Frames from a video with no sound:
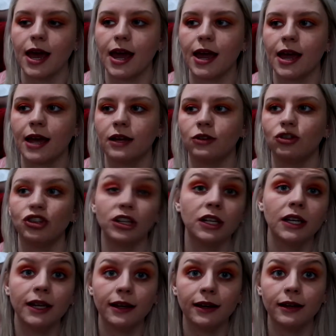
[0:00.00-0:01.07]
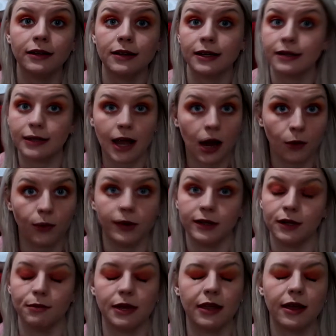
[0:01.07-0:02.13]
and she does not
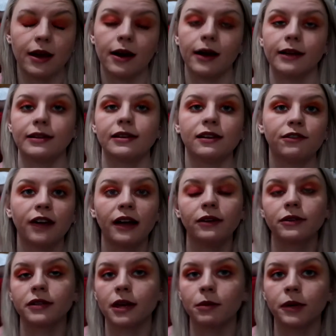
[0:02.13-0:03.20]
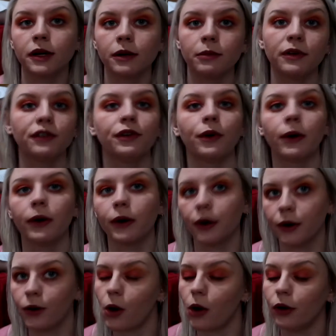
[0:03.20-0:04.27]
want to be there. It's the final summer before
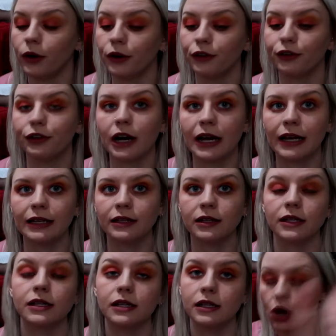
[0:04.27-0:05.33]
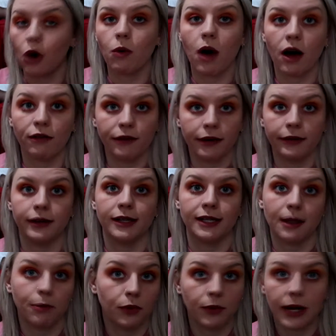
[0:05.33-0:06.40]
her and all her friends go off on their
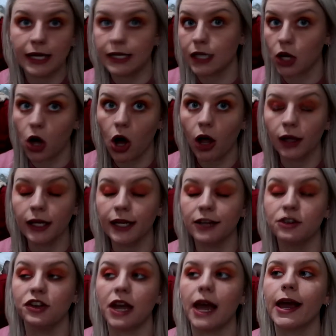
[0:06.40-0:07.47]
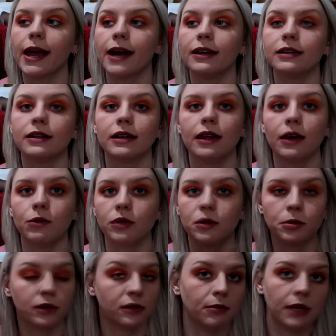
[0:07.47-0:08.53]
separate ways to college, and it was
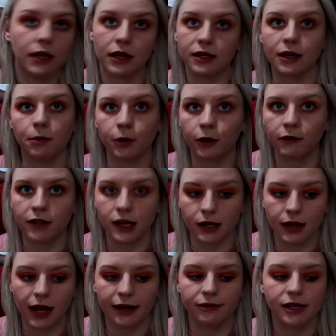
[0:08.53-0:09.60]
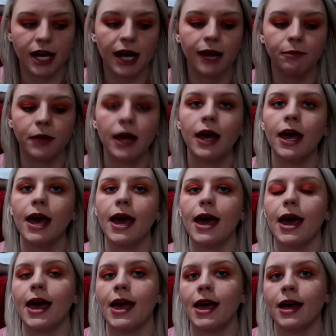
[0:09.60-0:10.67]
supposed to be the summer of their lifetime,
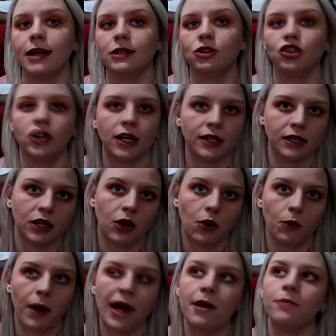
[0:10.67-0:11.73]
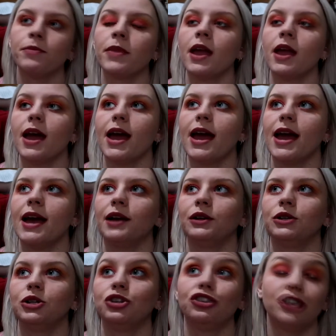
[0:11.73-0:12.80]
and she has to go away,
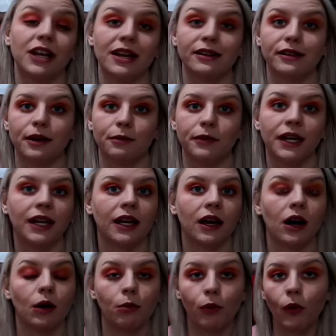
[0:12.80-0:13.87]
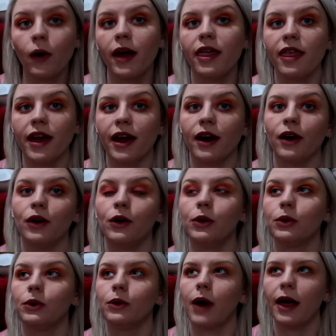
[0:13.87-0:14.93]
and she ends up meeting a boy there
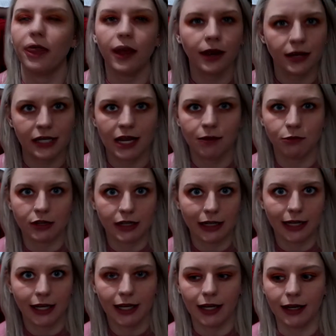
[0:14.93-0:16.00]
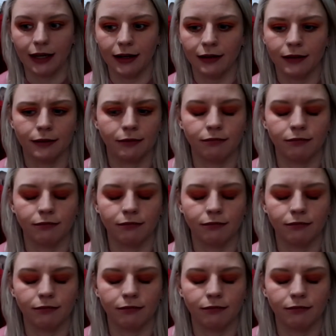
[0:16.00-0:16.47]
who I think his name is Lincoln.